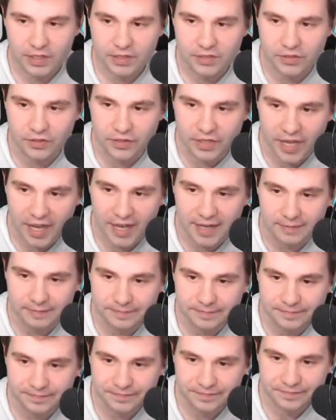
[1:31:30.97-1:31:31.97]
So yeah.
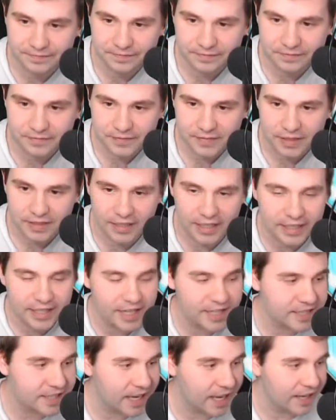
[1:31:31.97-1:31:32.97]
Like
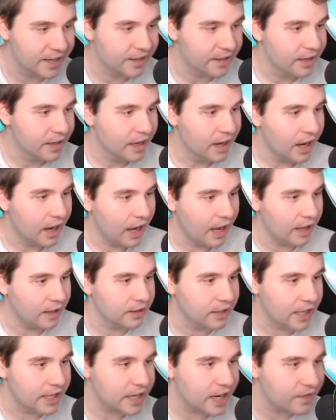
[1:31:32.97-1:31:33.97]
I said,
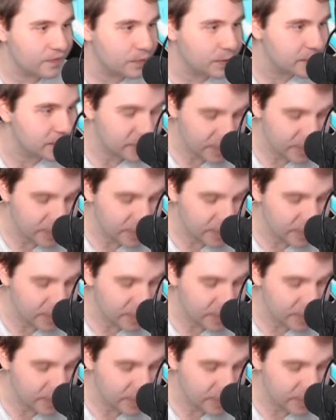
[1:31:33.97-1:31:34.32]
like I've been